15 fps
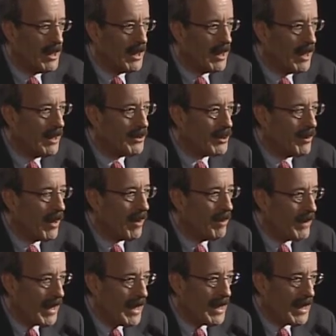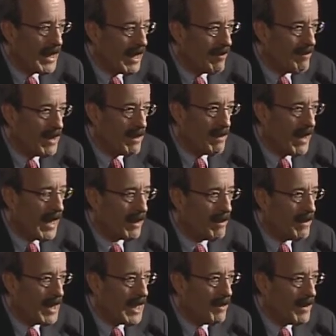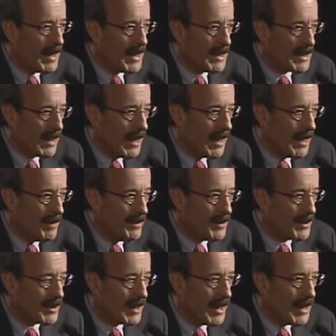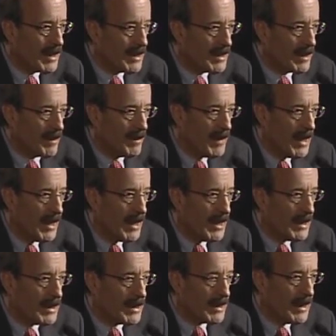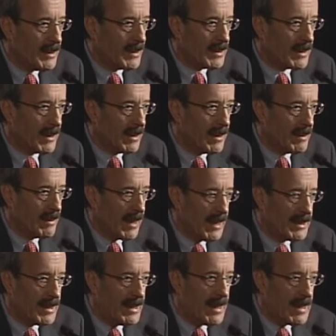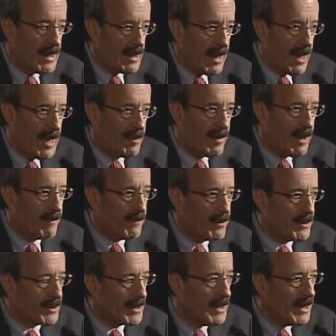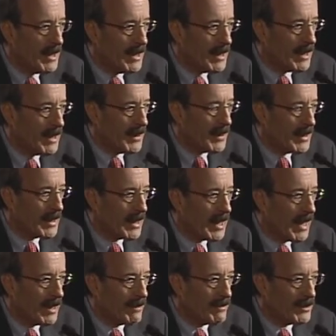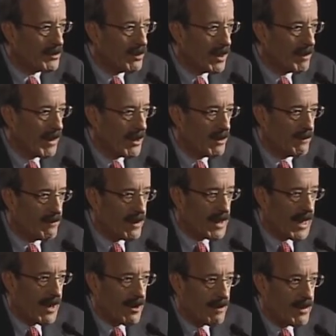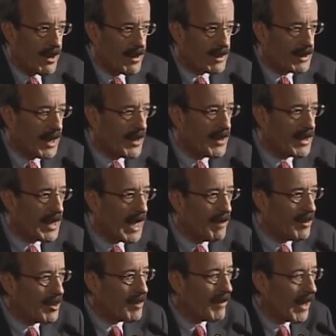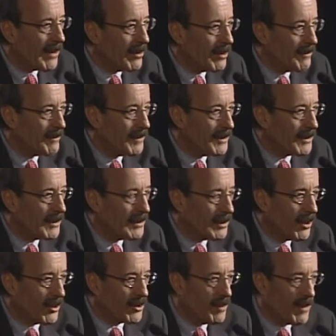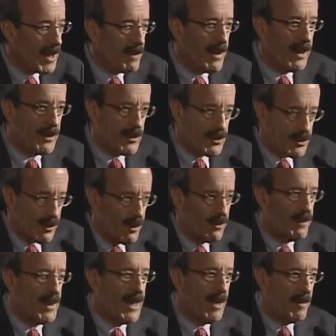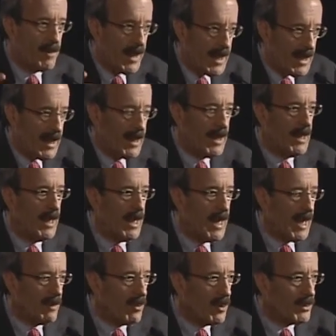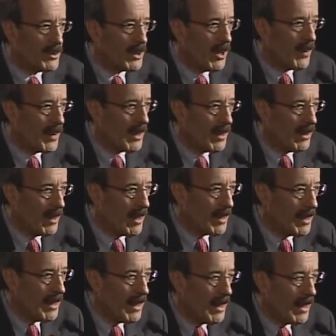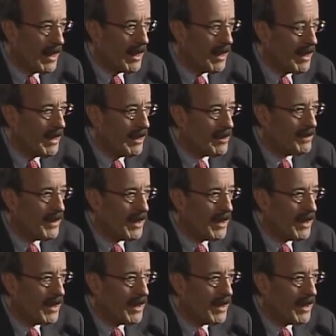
to Albania. I've been back many, many times. And since 1989, my first year in Congress, when my good friend Harry Barakhtari came into my office to talk to me about Kosovo and Albania and what was going on, it's been a